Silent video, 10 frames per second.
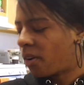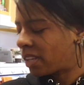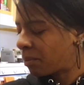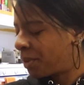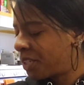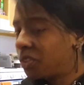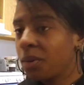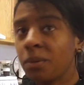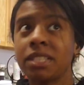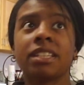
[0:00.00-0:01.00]
Because I'm pretty sure
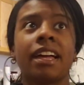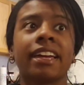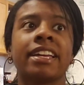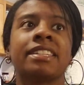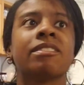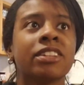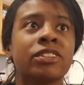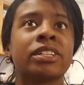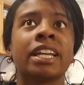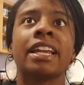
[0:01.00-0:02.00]
there was a lot of kids that was
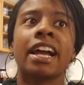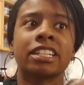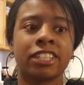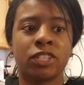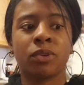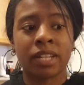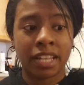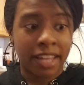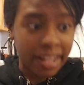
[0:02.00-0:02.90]
interested and actually enjoyed it.